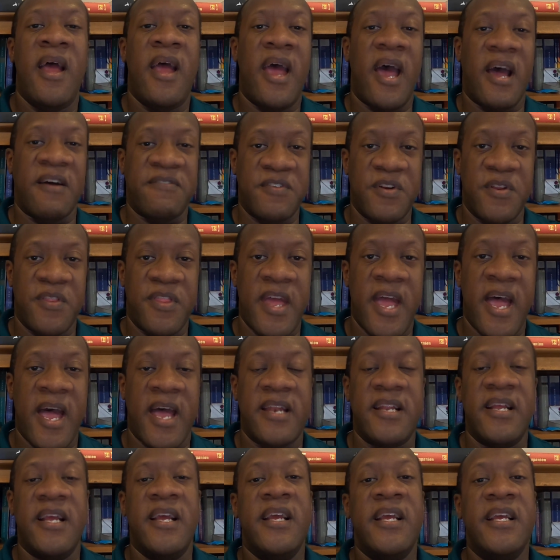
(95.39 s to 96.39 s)
After
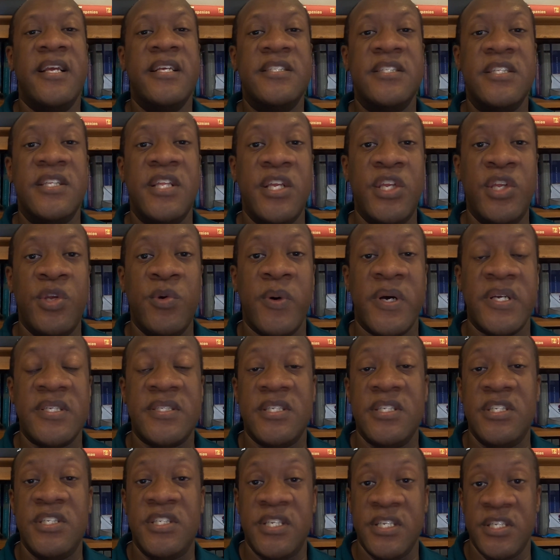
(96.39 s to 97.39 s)
that is the
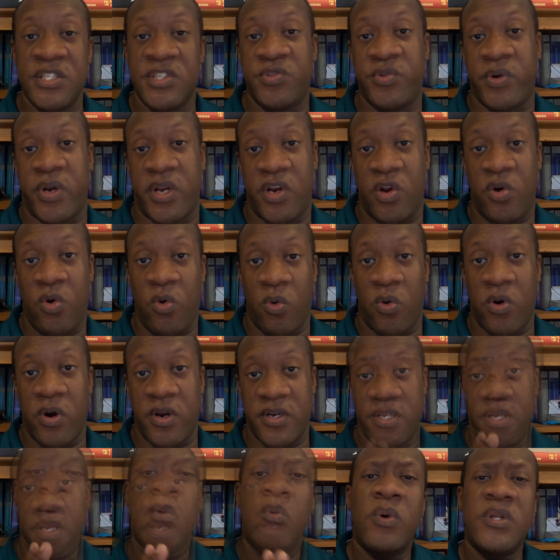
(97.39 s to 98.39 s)
U.S. District Court.